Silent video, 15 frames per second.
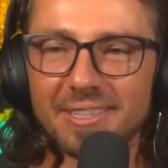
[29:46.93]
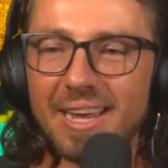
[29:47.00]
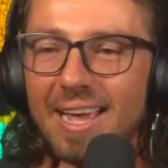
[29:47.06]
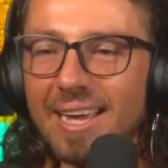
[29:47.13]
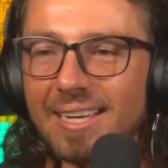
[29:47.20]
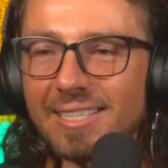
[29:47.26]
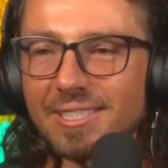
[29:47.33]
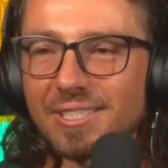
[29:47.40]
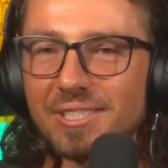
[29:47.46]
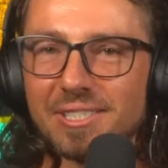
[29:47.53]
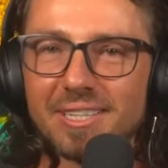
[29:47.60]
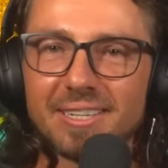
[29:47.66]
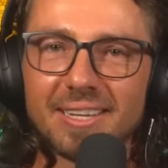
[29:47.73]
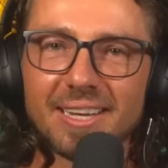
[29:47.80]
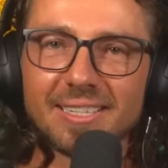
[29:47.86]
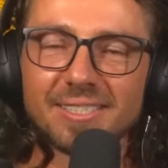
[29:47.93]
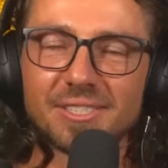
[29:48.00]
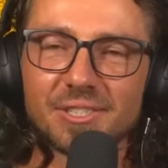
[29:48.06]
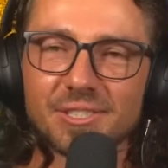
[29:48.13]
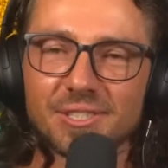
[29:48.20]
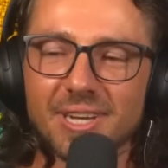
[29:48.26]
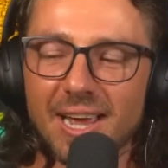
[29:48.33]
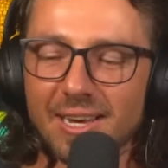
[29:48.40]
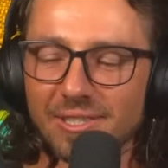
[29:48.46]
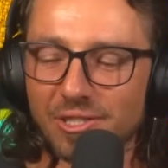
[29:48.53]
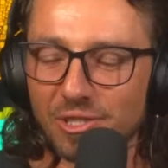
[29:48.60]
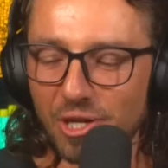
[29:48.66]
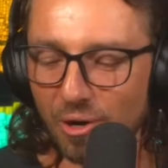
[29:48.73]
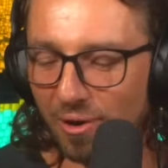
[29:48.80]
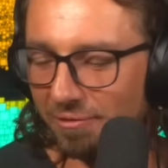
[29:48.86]
And it's
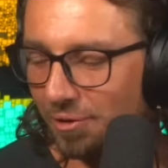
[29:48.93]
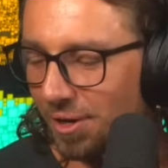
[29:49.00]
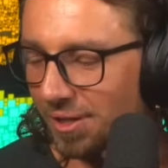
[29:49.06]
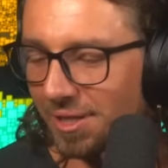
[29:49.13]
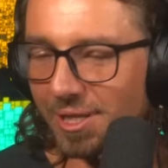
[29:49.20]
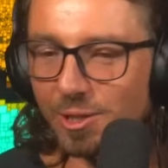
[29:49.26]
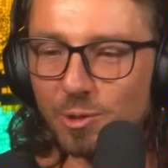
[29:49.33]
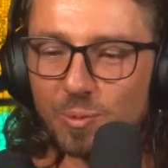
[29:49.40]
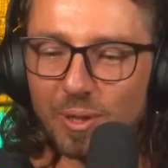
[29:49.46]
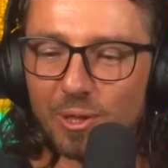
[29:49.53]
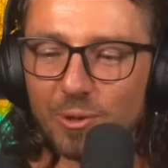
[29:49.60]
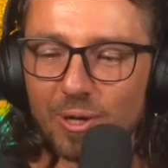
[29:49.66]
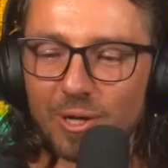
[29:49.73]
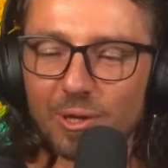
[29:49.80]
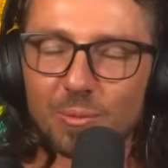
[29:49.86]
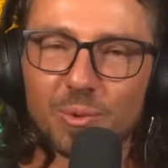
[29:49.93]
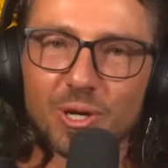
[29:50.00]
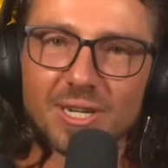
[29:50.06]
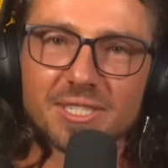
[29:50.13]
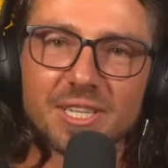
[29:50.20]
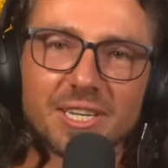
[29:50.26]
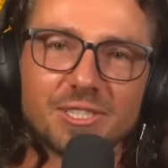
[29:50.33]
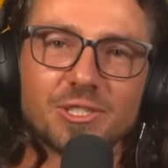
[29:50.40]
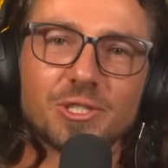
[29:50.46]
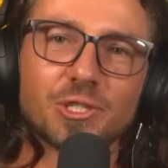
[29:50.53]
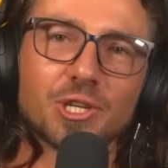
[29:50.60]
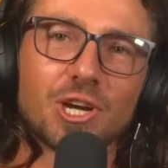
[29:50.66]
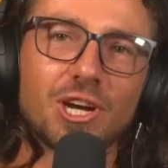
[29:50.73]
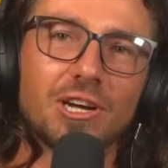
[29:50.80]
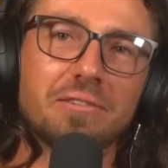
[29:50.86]
sad. So everyone gets Bitcoin at the price they
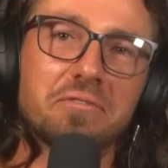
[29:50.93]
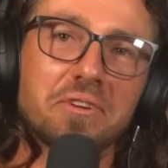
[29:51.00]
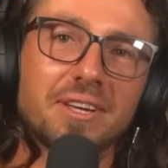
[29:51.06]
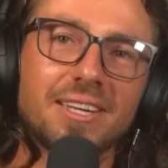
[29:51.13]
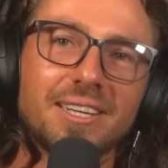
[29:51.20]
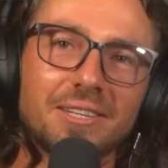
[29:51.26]
deserve,